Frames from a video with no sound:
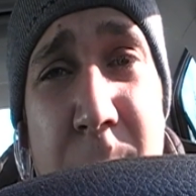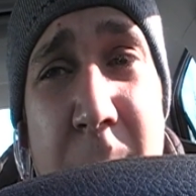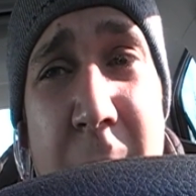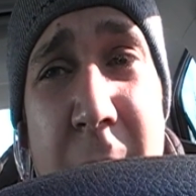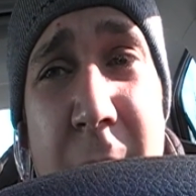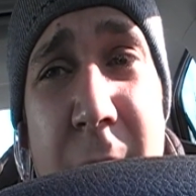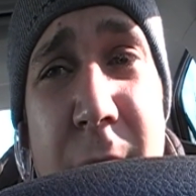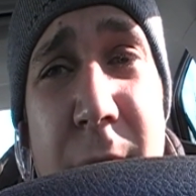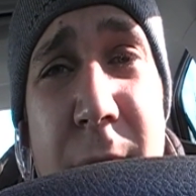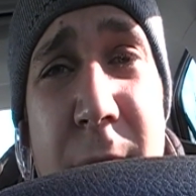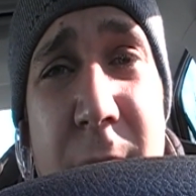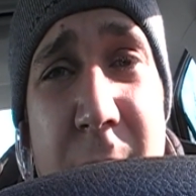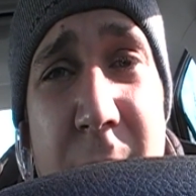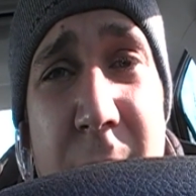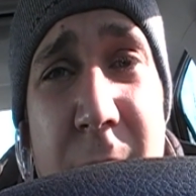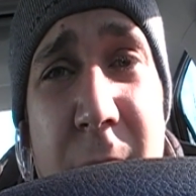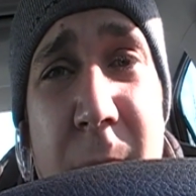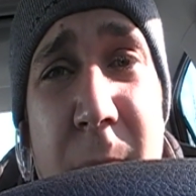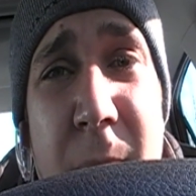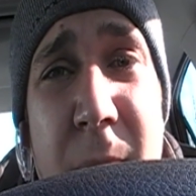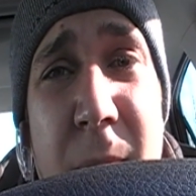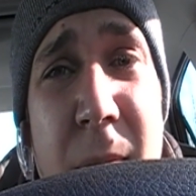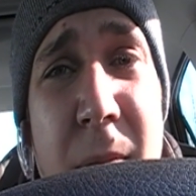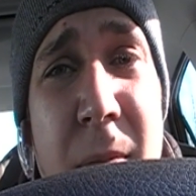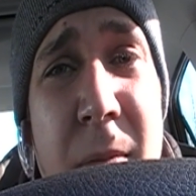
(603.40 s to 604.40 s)
parents give
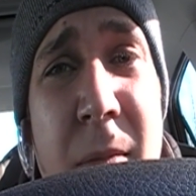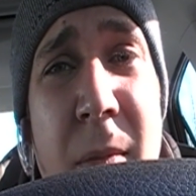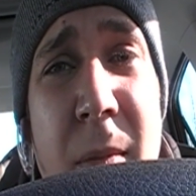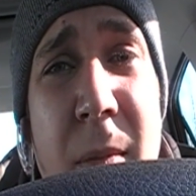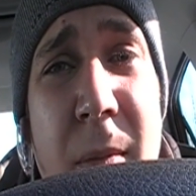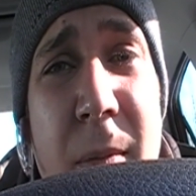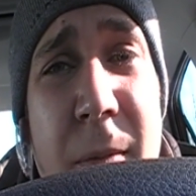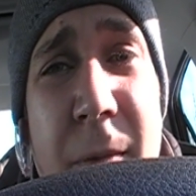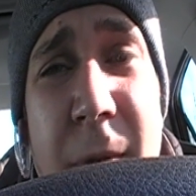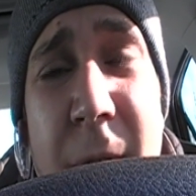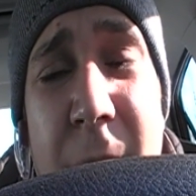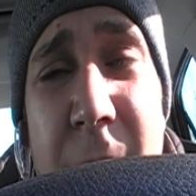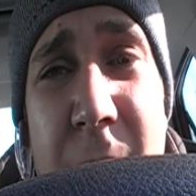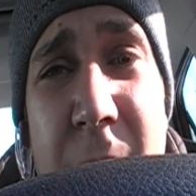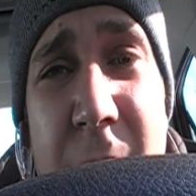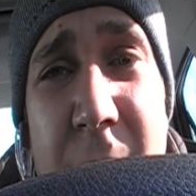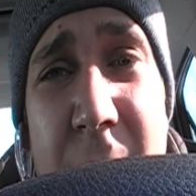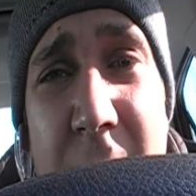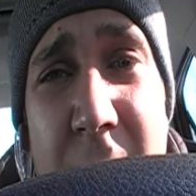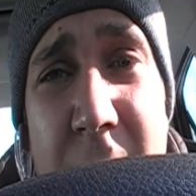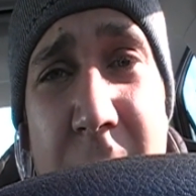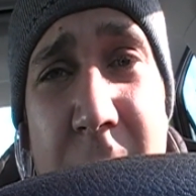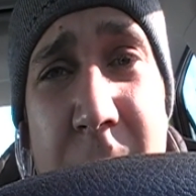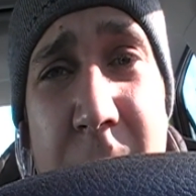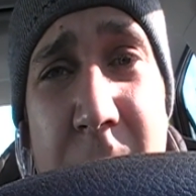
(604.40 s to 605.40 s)
them
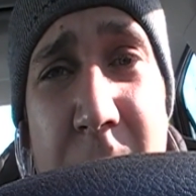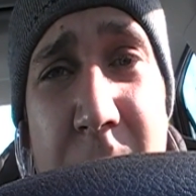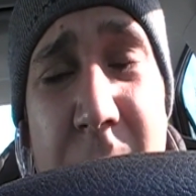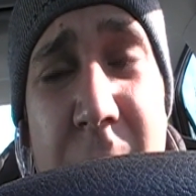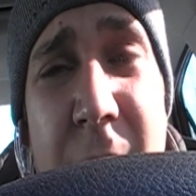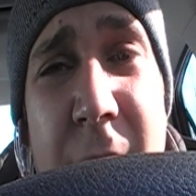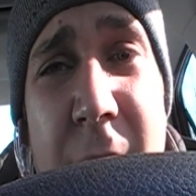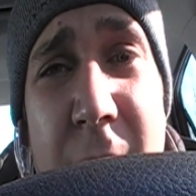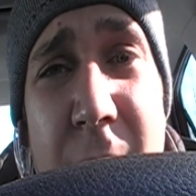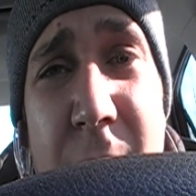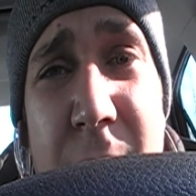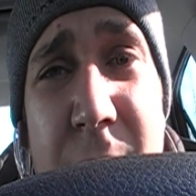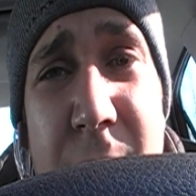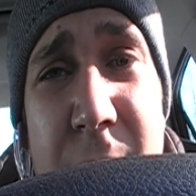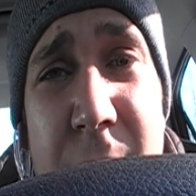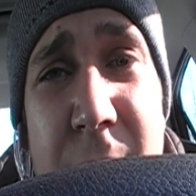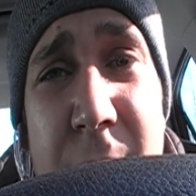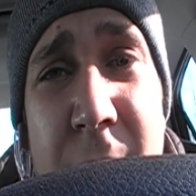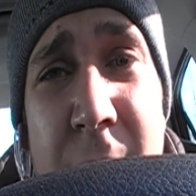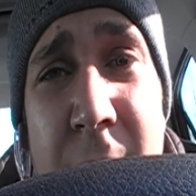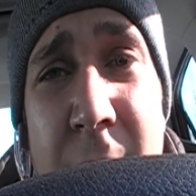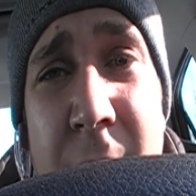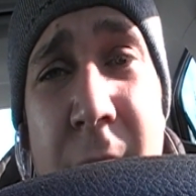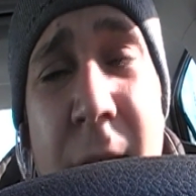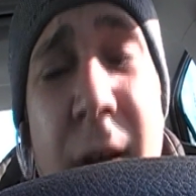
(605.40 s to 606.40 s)
$50,000,
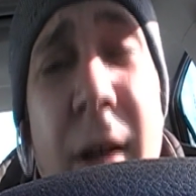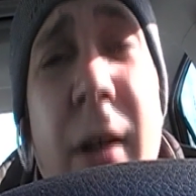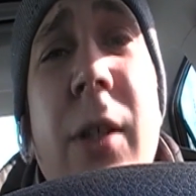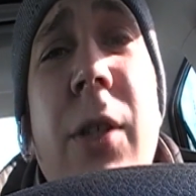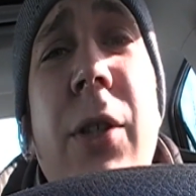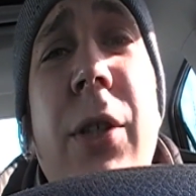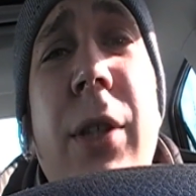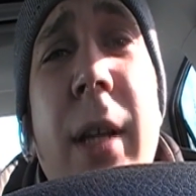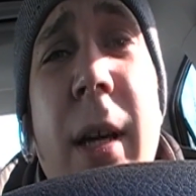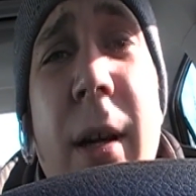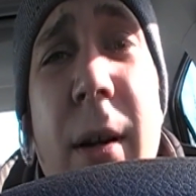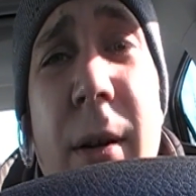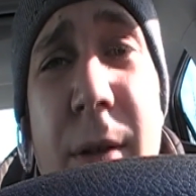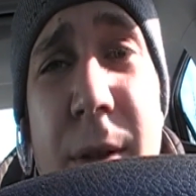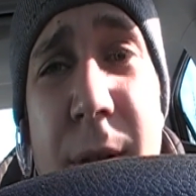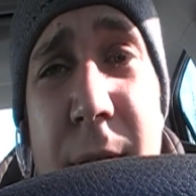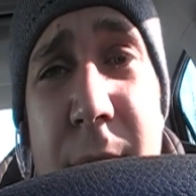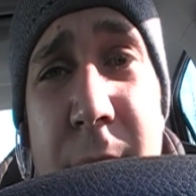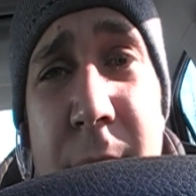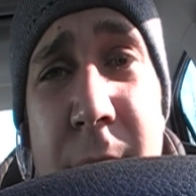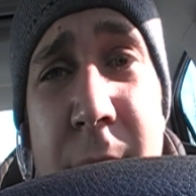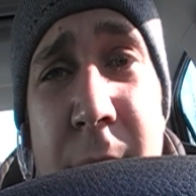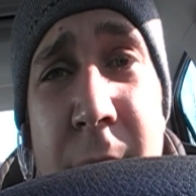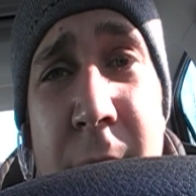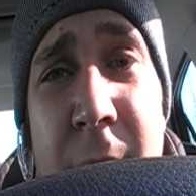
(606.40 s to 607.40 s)

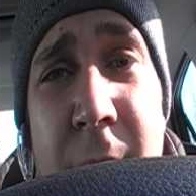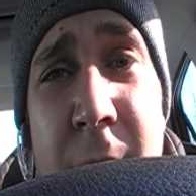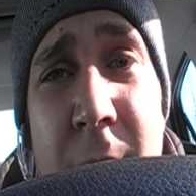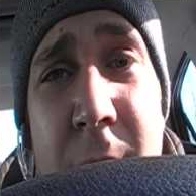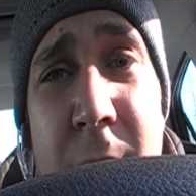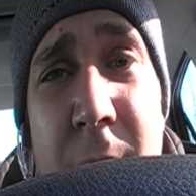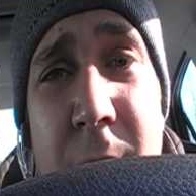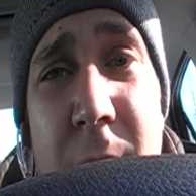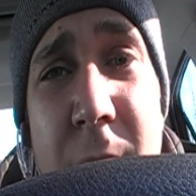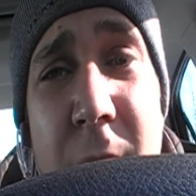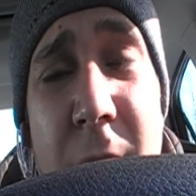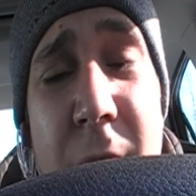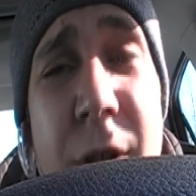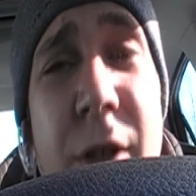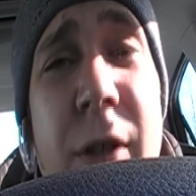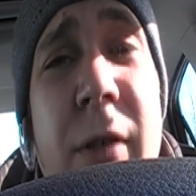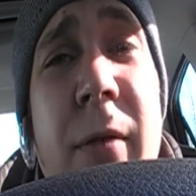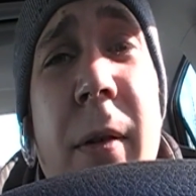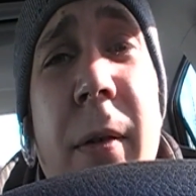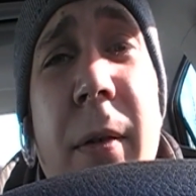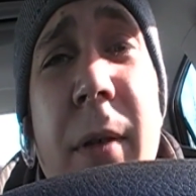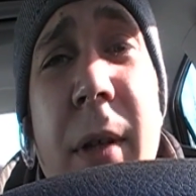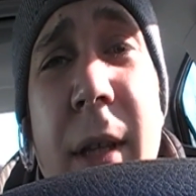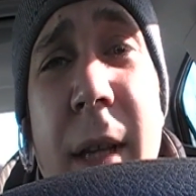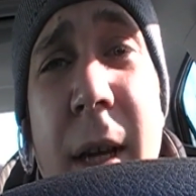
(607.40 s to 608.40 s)
$100,000,
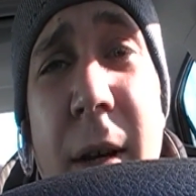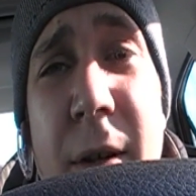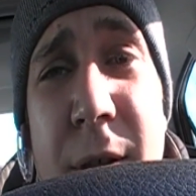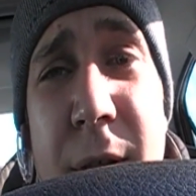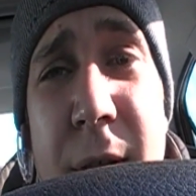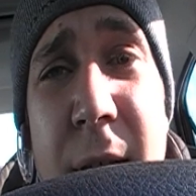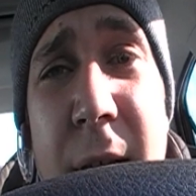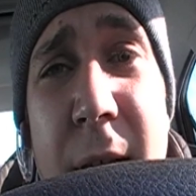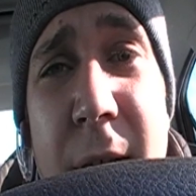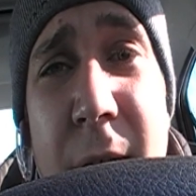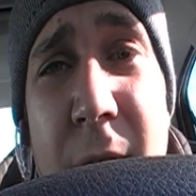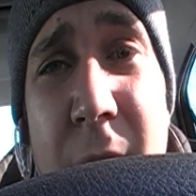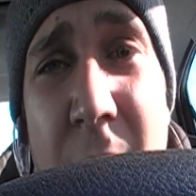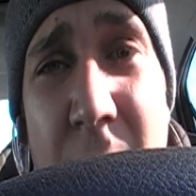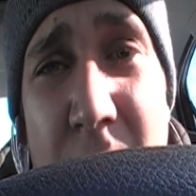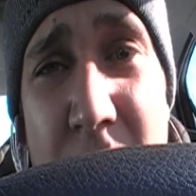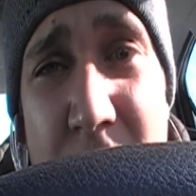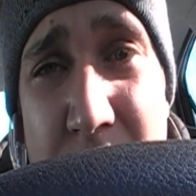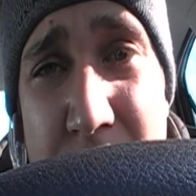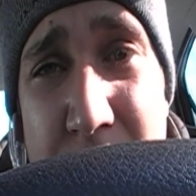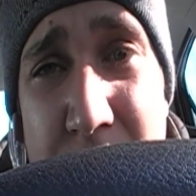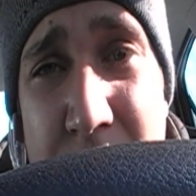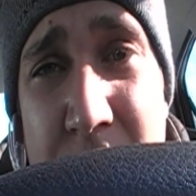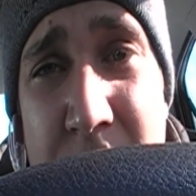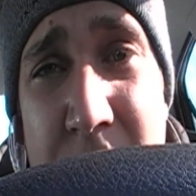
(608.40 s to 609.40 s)
$150,000
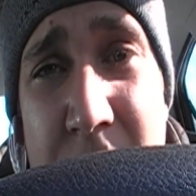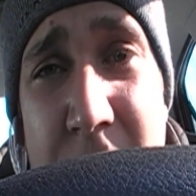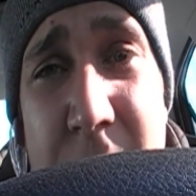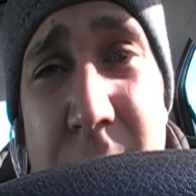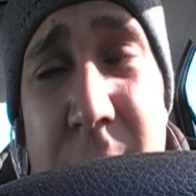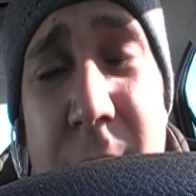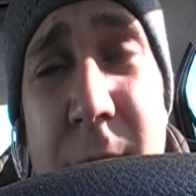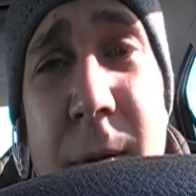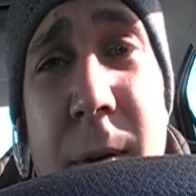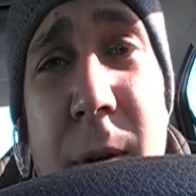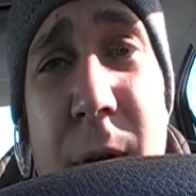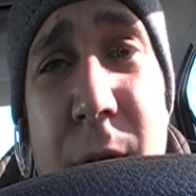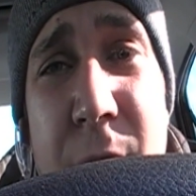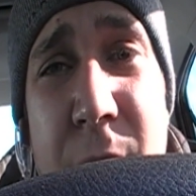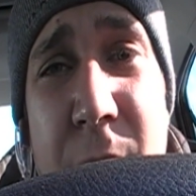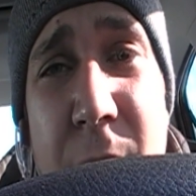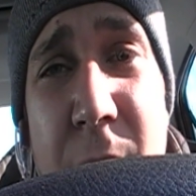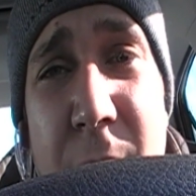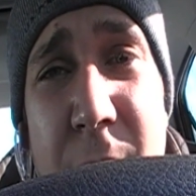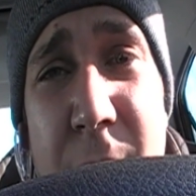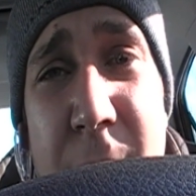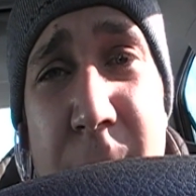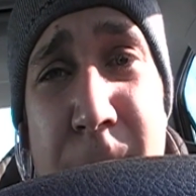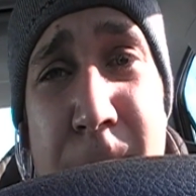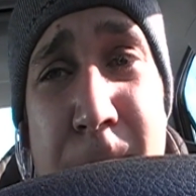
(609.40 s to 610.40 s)
cars as their first
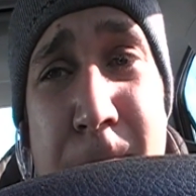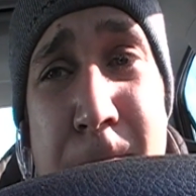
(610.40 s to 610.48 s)
car.